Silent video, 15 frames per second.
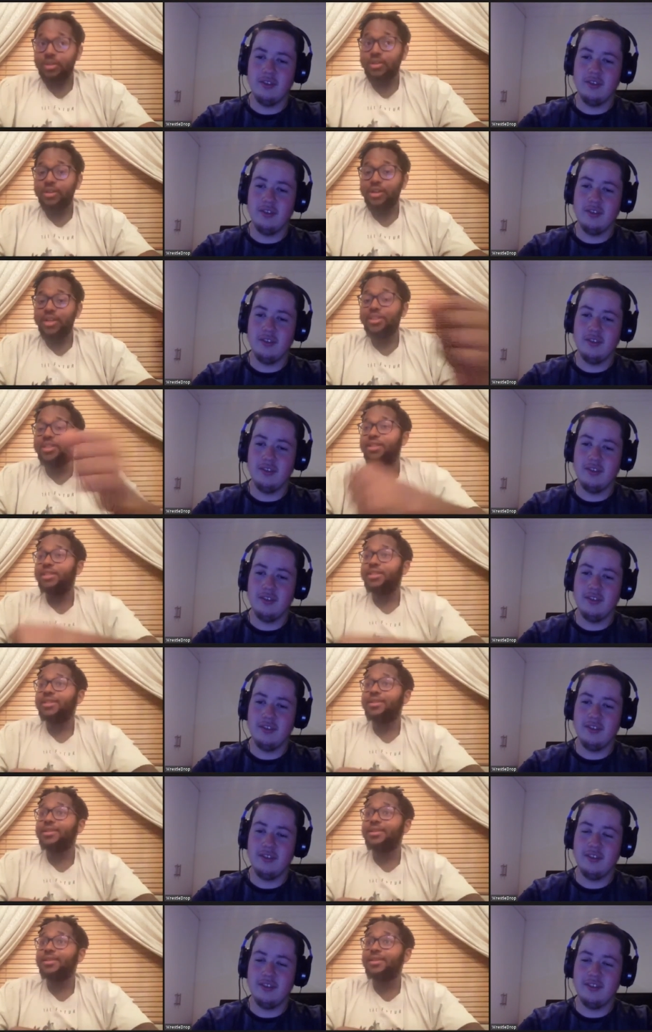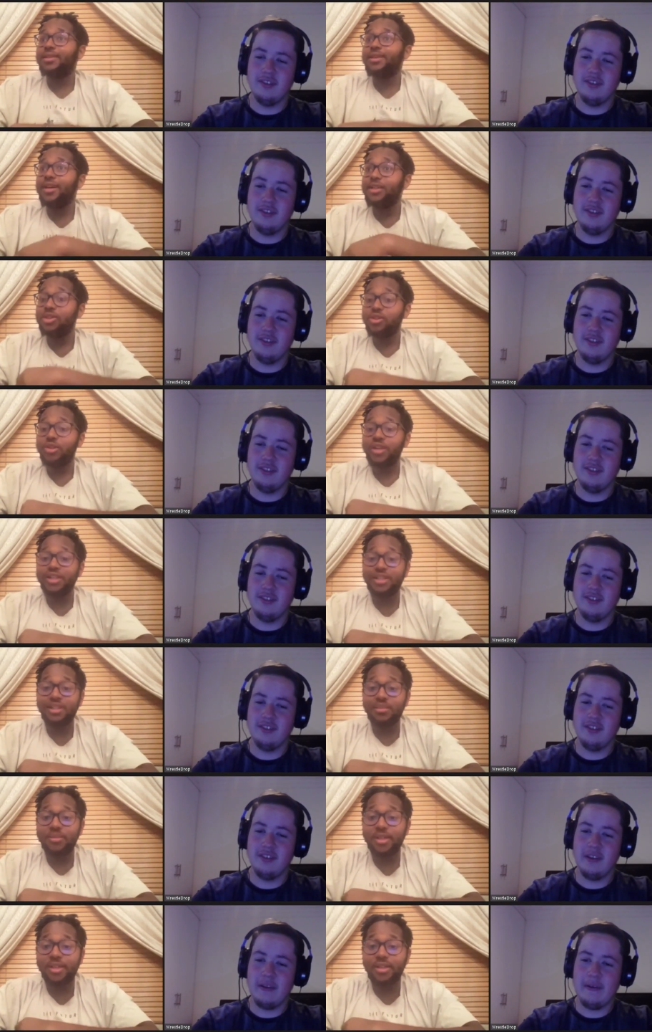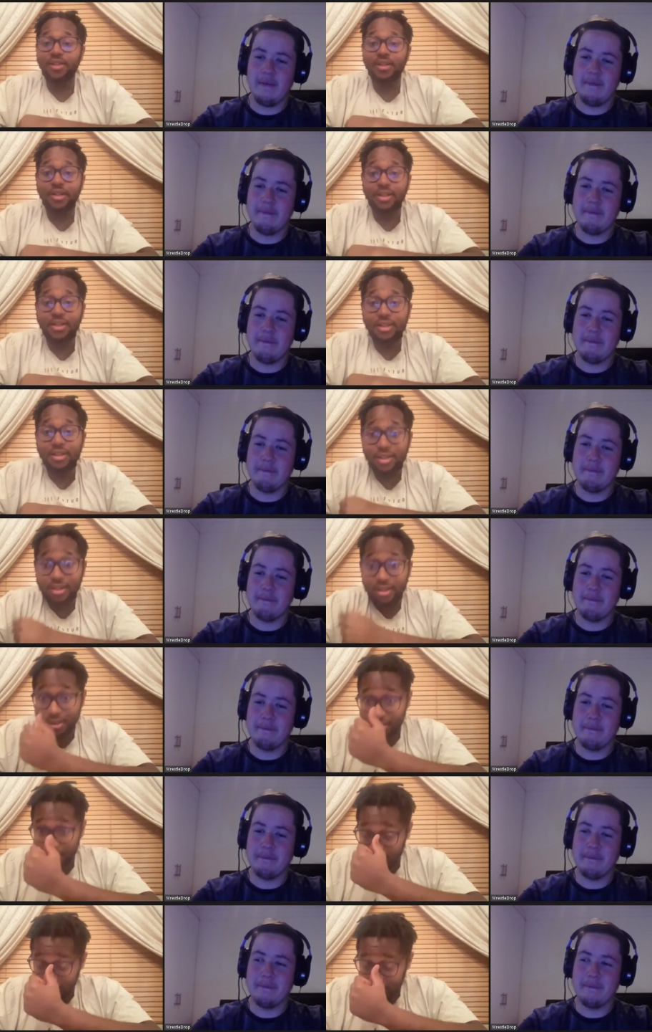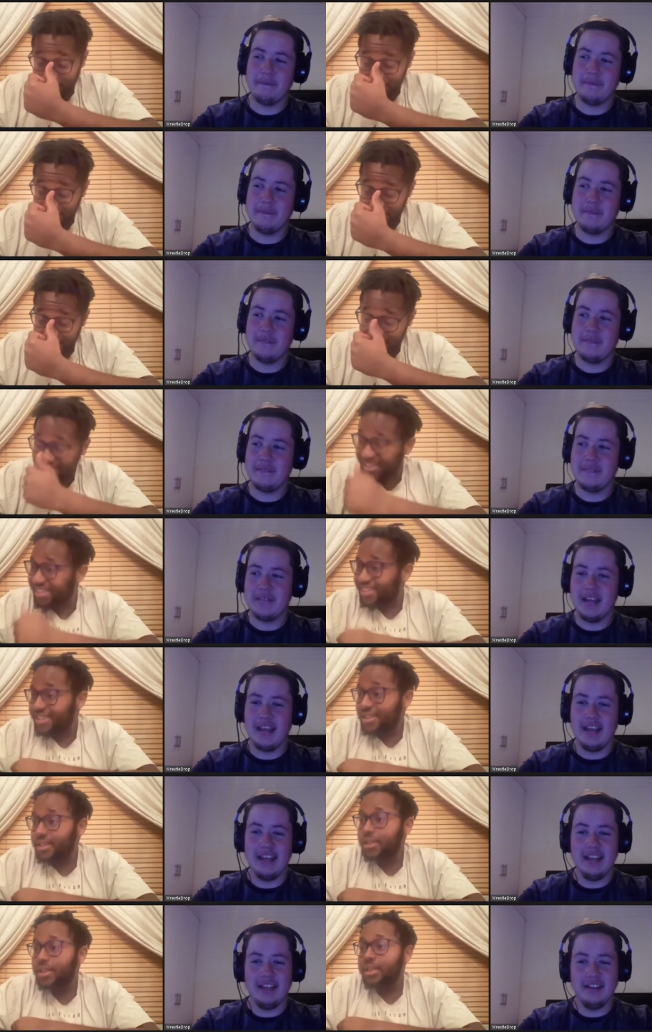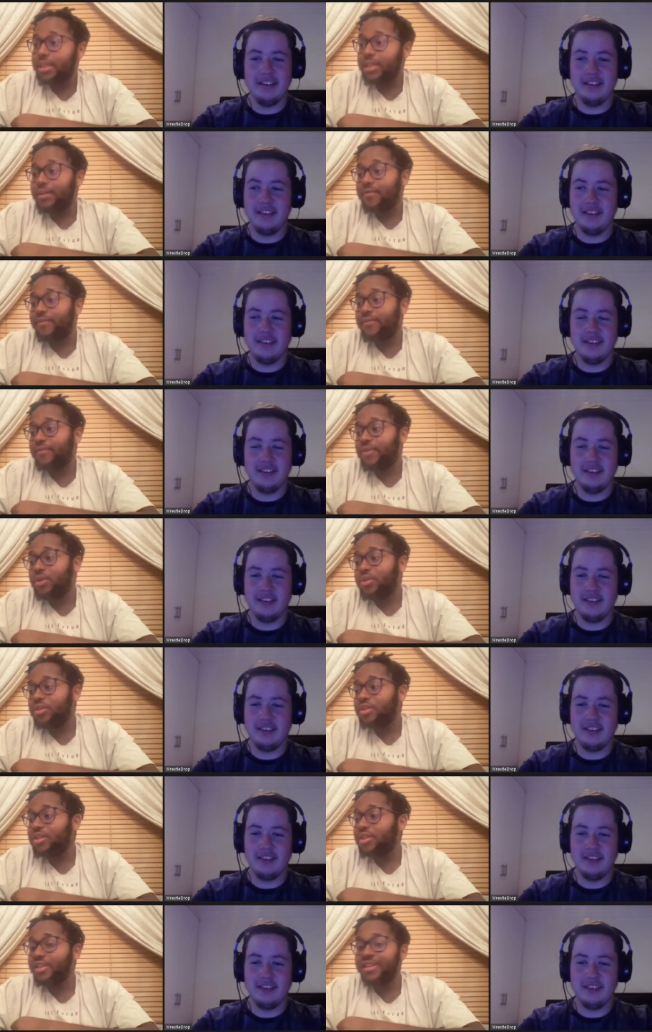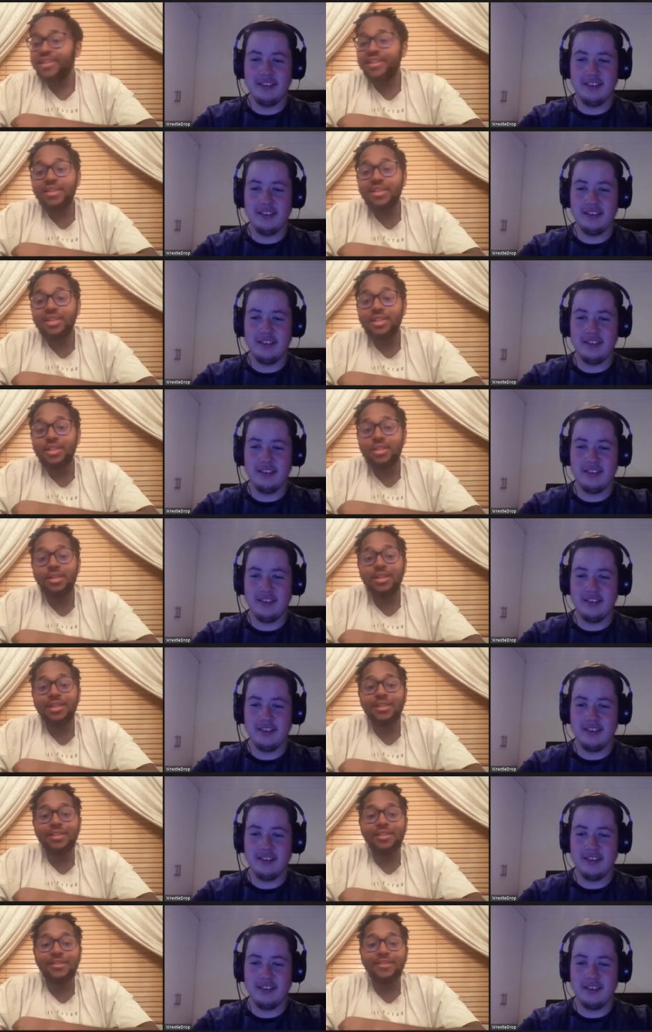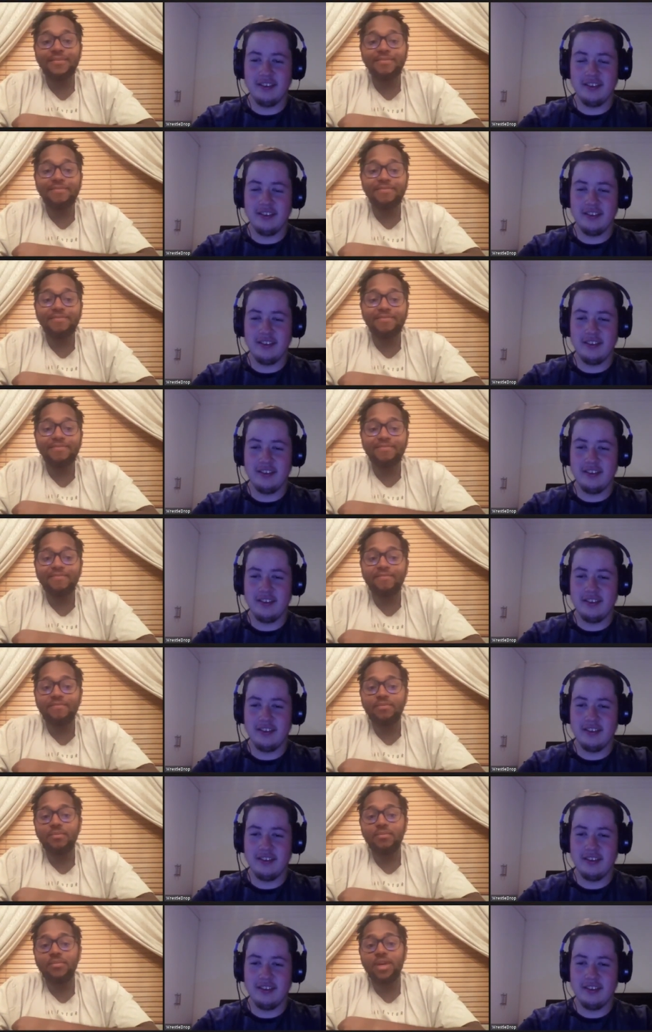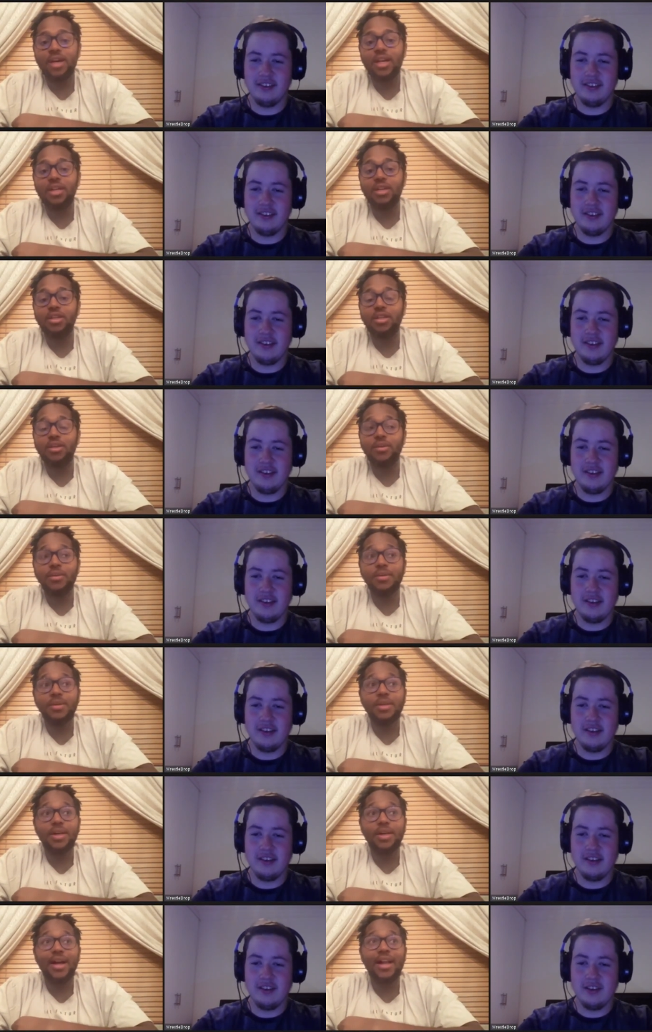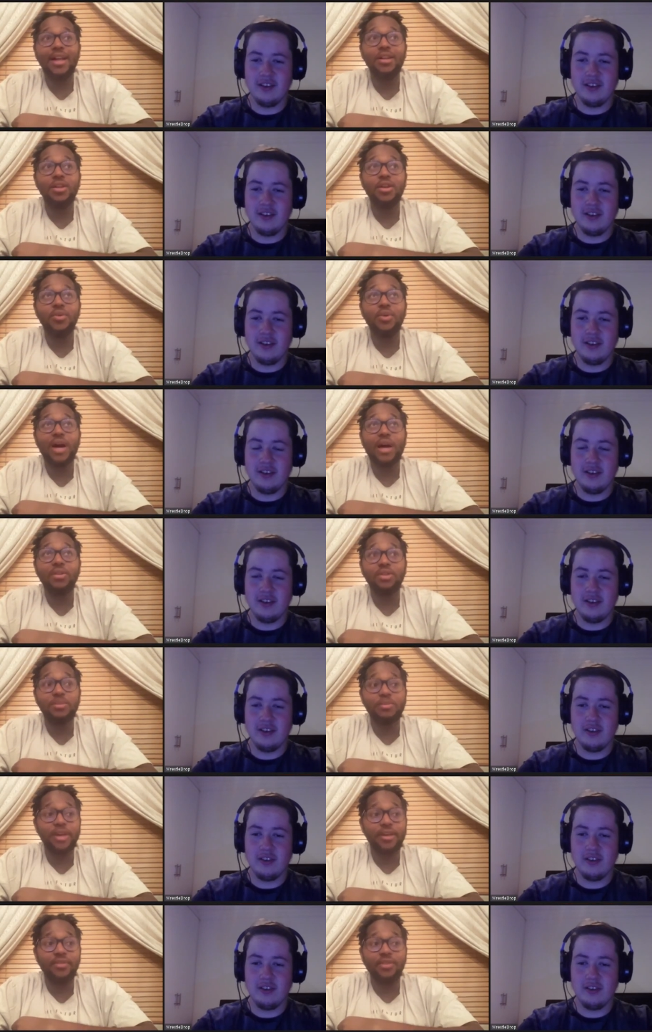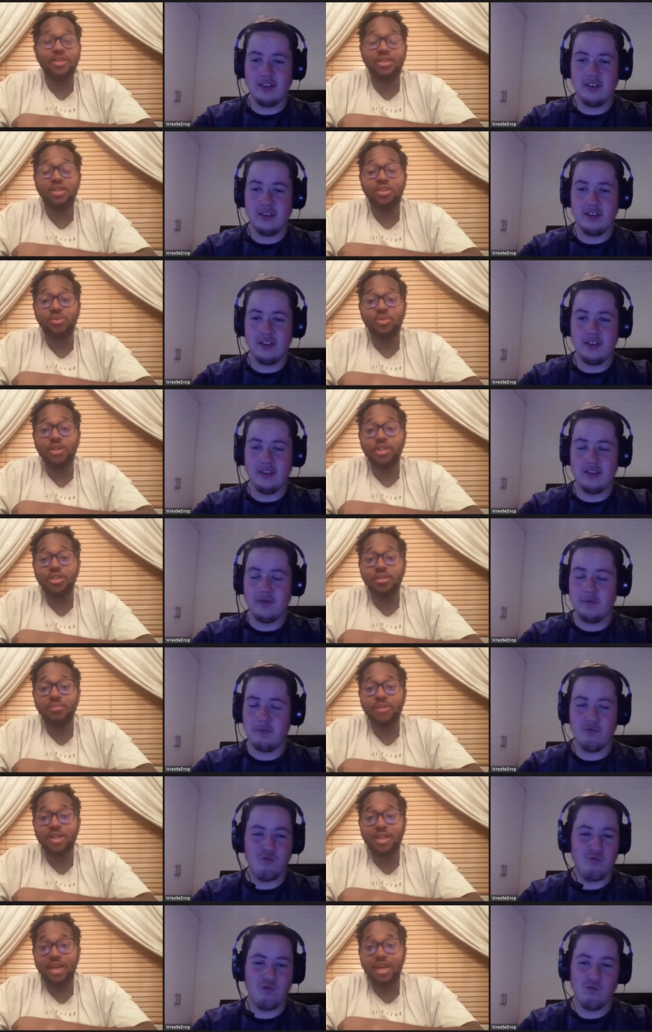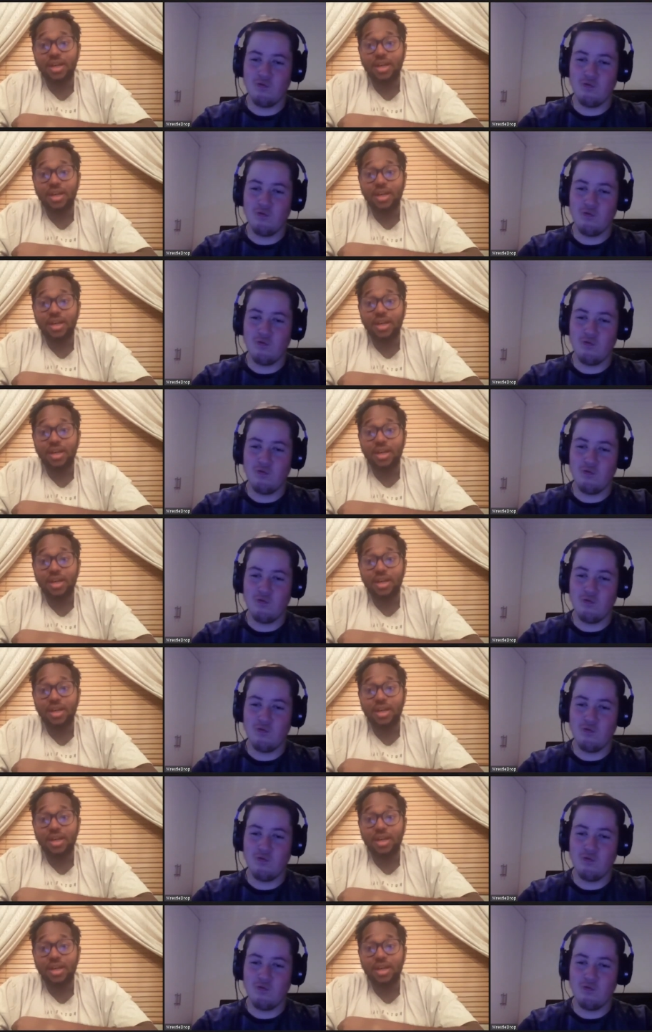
Speaker 1: That's that's crazy, man. Cause, ish. this is like, I don't know, I don't know how to make up the situation, but